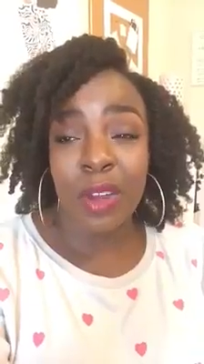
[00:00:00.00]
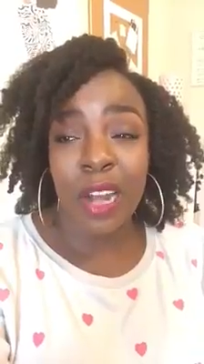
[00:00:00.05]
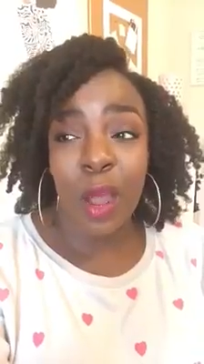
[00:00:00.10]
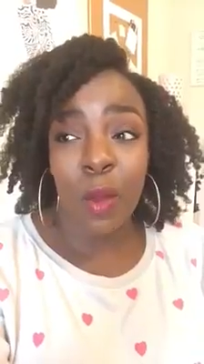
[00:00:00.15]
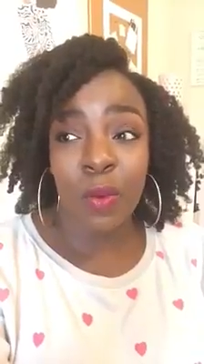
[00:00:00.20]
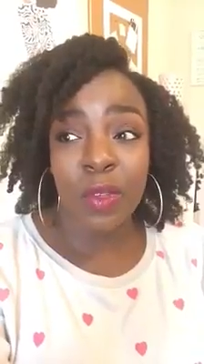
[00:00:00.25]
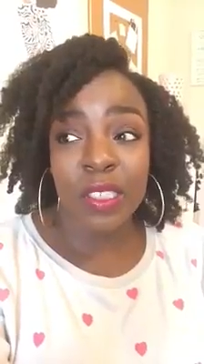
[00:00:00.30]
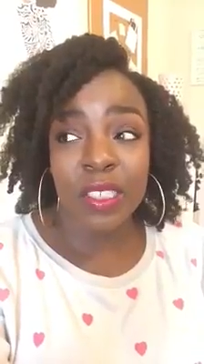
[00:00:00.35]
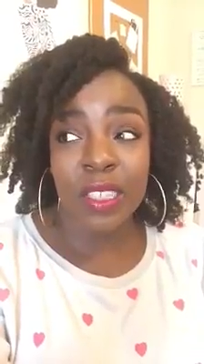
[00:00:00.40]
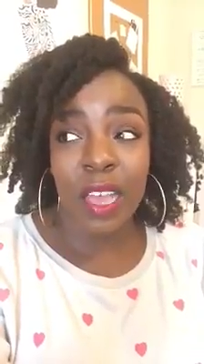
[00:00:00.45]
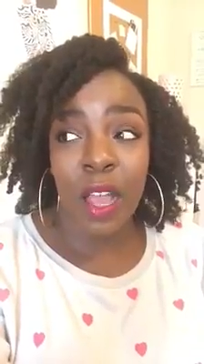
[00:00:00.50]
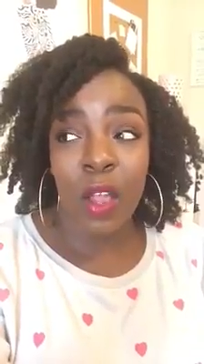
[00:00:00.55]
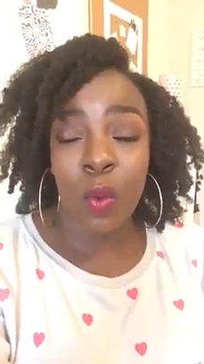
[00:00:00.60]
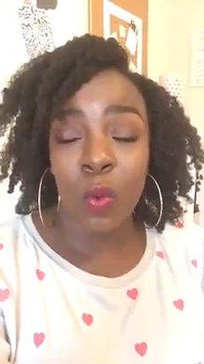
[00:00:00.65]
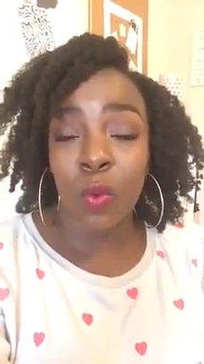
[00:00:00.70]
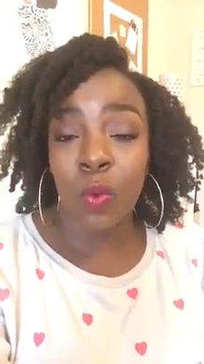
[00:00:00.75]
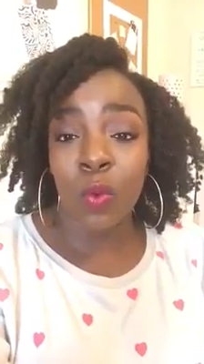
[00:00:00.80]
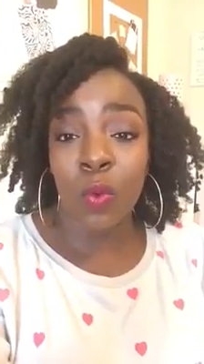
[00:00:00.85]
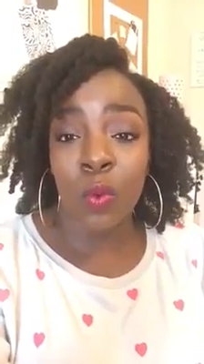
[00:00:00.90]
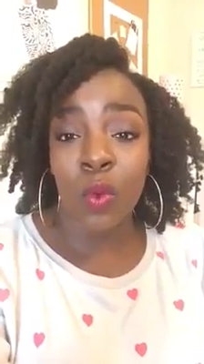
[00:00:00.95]
And I was
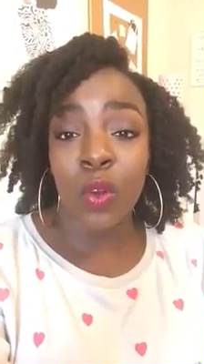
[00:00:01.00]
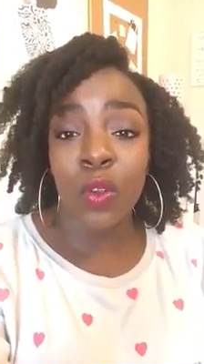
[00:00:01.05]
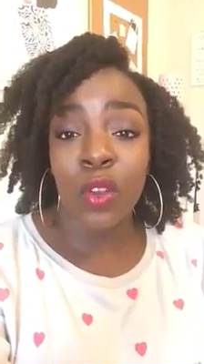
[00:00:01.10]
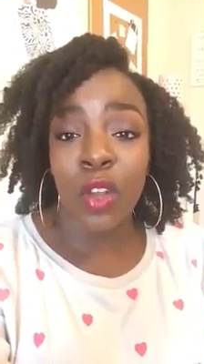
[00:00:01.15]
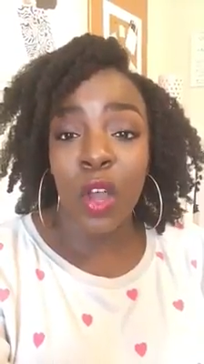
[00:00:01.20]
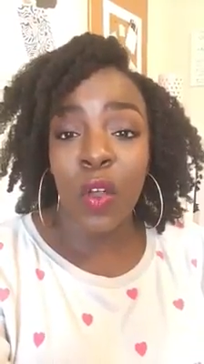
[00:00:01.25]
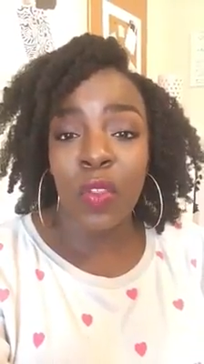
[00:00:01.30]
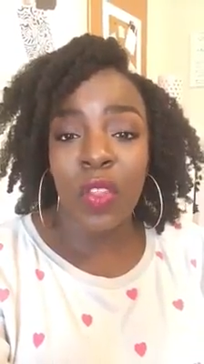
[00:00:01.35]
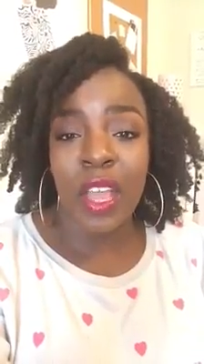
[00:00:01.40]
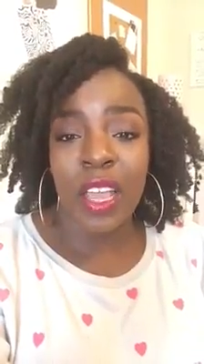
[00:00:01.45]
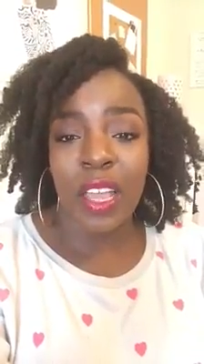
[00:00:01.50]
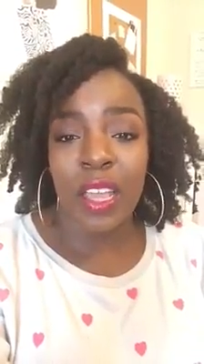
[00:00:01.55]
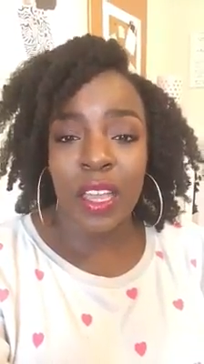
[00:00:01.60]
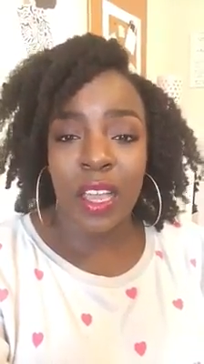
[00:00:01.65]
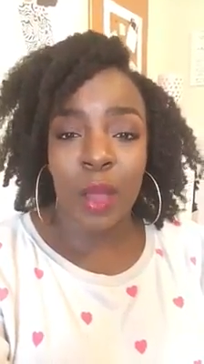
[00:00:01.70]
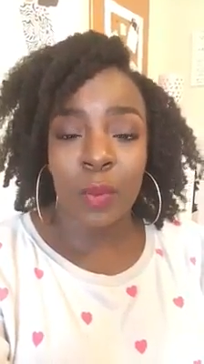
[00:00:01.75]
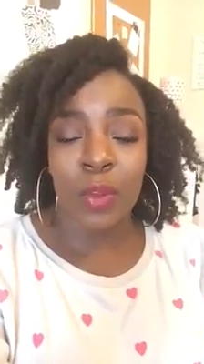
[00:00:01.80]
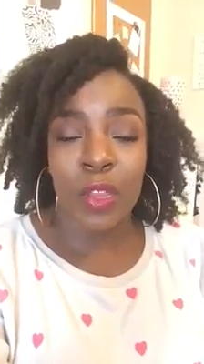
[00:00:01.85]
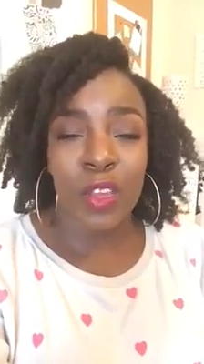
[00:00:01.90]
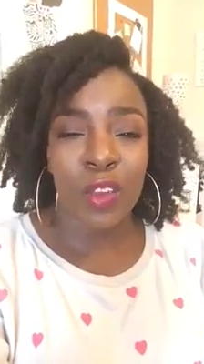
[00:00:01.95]
like, well, no, they can
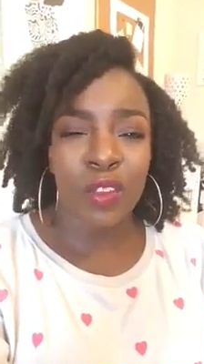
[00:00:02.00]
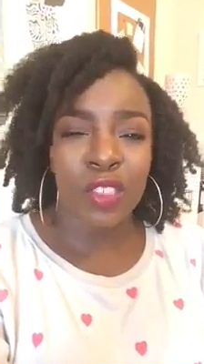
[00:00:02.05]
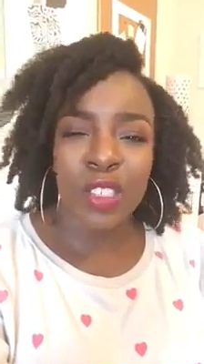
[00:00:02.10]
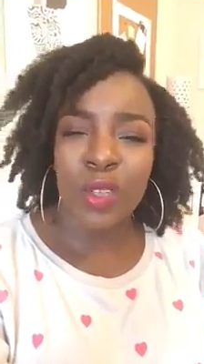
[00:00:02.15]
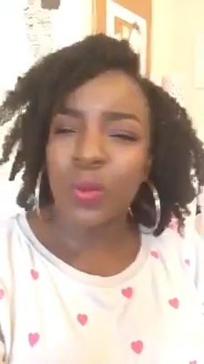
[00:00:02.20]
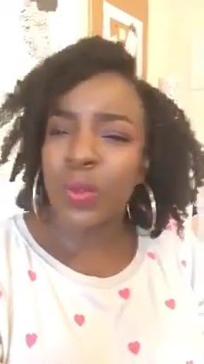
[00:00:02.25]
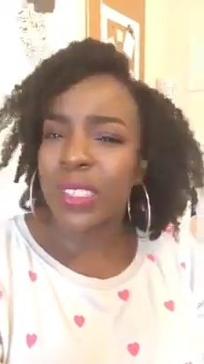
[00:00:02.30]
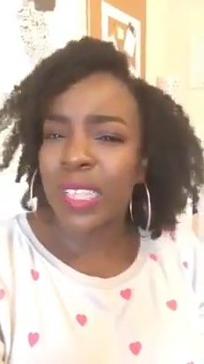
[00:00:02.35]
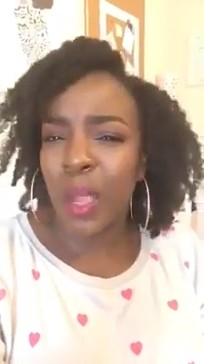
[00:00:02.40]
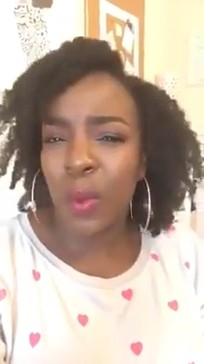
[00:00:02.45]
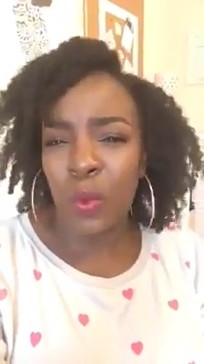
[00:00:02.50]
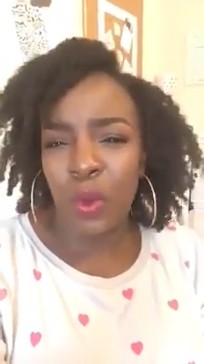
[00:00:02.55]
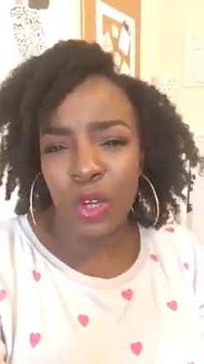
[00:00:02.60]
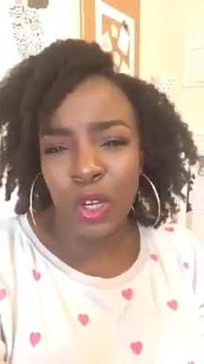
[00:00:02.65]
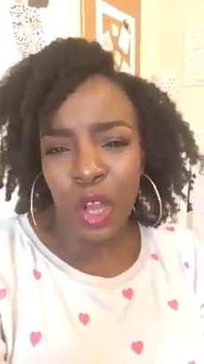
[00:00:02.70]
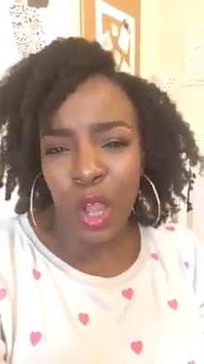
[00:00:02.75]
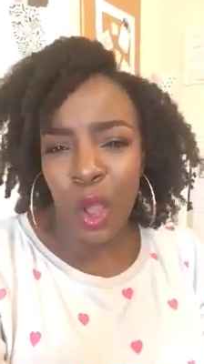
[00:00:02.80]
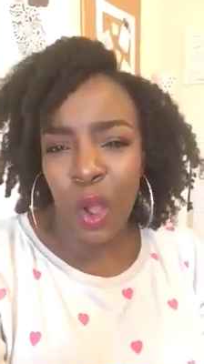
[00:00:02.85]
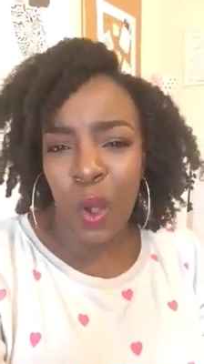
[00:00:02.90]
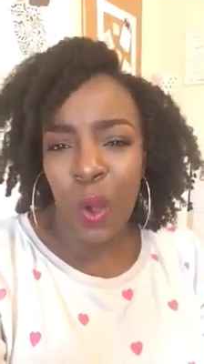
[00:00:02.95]
come to you. And she was like, well,
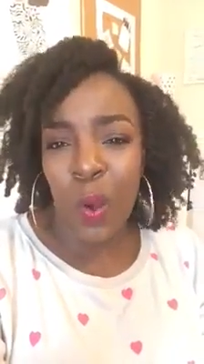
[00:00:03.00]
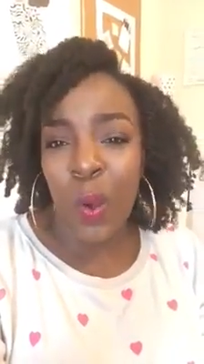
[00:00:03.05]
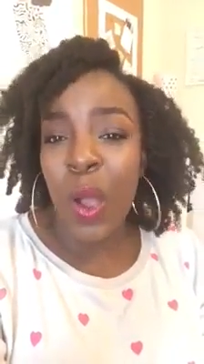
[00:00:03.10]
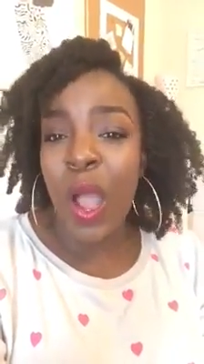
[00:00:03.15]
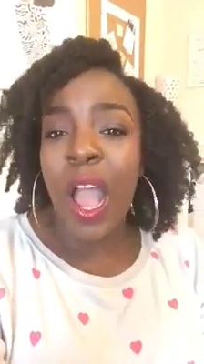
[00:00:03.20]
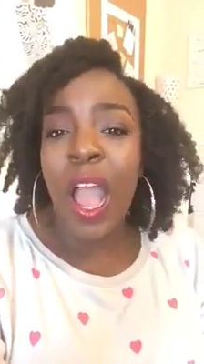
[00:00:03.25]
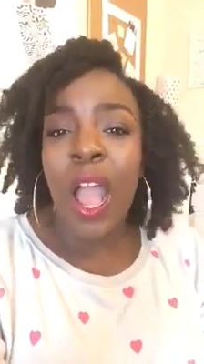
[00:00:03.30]
no,